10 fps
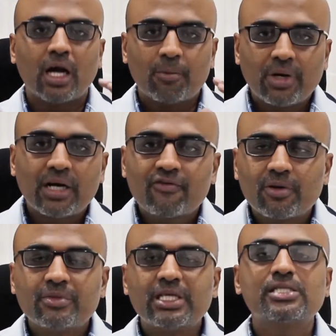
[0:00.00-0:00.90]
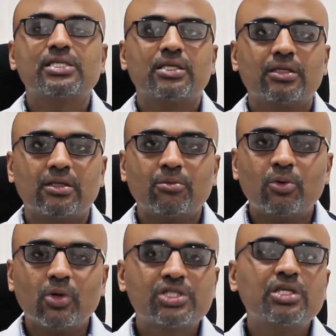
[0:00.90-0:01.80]
Apart from this, the
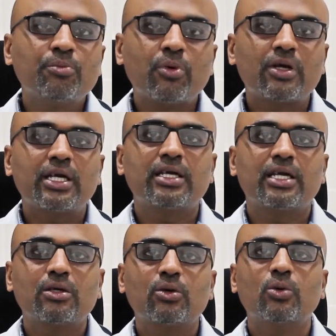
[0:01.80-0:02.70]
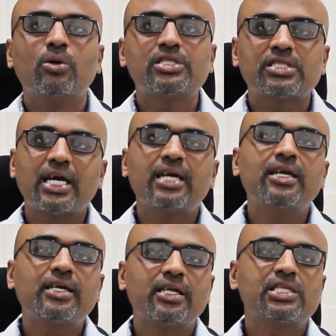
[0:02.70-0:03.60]
most important and the gold
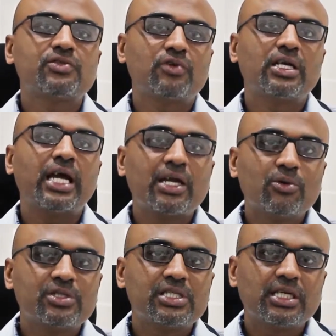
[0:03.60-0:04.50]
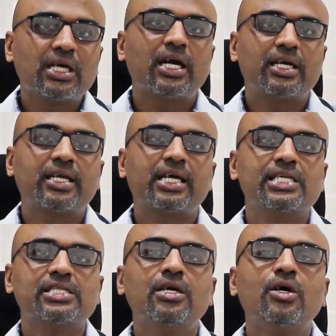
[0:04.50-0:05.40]
standard test for diagnosing a heart attack
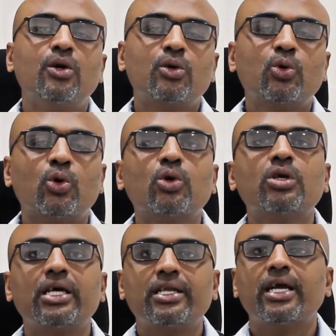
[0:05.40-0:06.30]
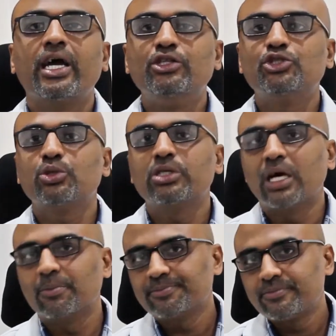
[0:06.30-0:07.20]
is a coronary
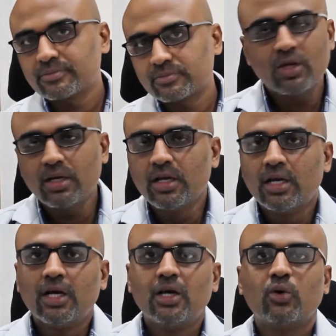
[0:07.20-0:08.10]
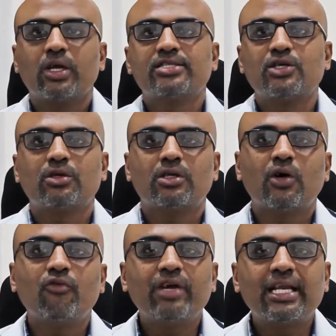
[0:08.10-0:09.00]
angiogram. Okay, so
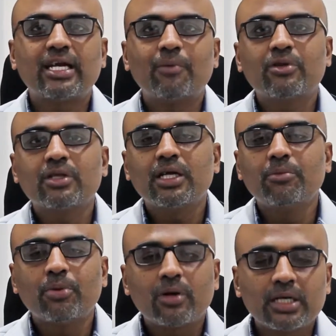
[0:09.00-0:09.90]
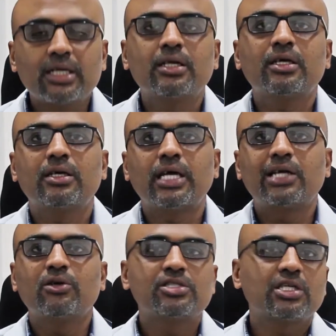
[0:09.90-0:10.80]
now we'll come to the important
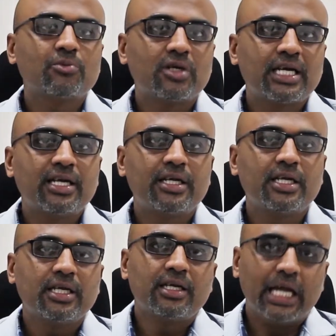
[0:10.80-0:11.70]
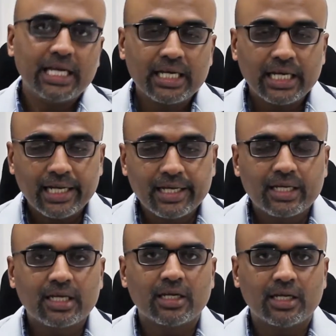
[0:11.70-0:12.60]
diagnostic modality
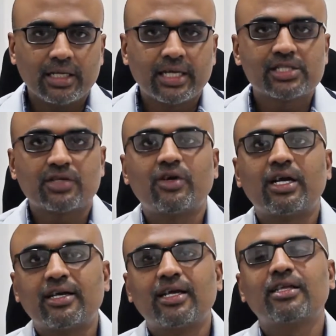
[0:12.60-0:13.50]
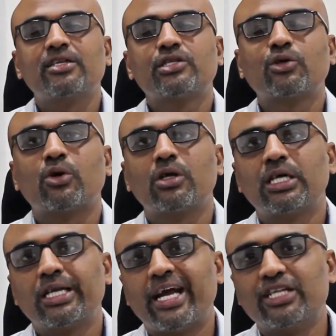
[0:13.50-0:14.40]
in case of heart attack, that is the
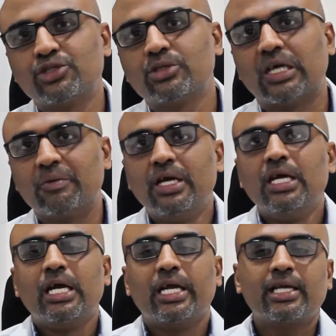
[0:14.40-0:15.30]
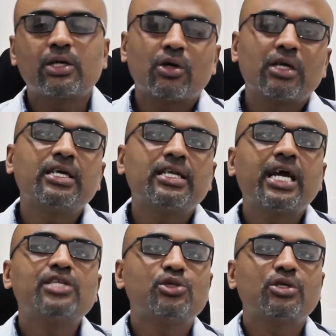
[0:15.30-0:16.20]
coronary angiogram. In
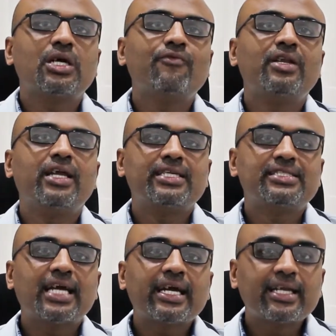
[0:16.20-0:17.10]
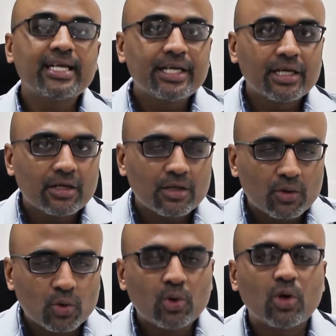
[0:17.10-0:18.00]
coronary angiogram, we'll
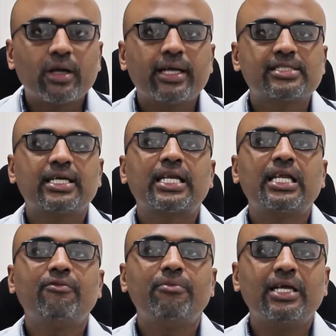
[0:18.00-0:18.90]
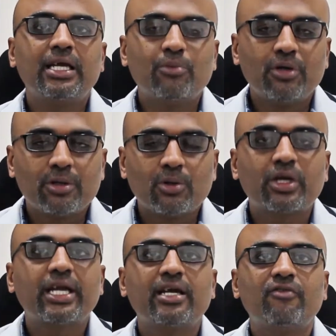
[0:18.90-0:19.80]
exactly know or exactly be able to
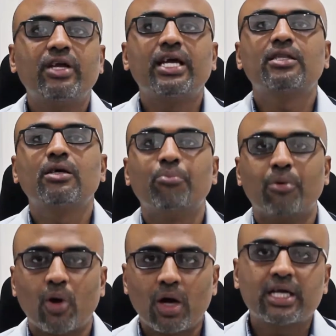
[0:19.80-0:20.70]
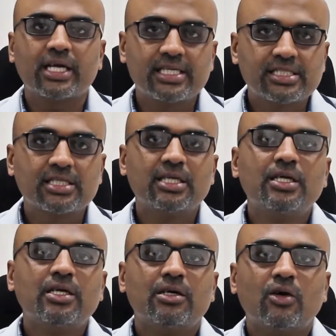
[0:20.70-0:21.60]
locate where the block
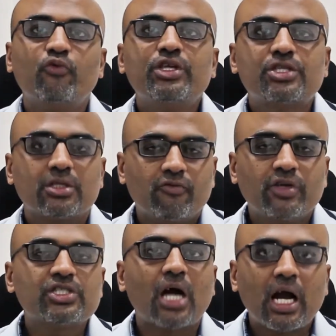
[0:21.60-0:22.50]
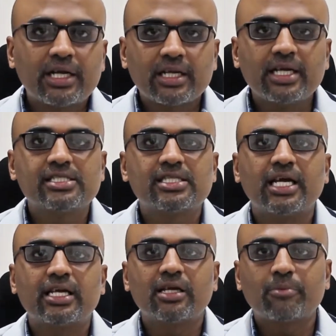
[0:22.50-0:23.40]
is, which artery
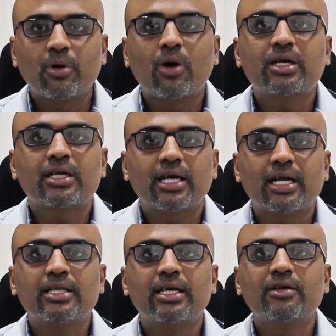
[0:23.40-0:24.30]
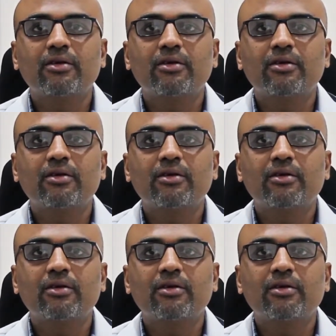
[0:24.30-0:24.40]
is getting blocked, and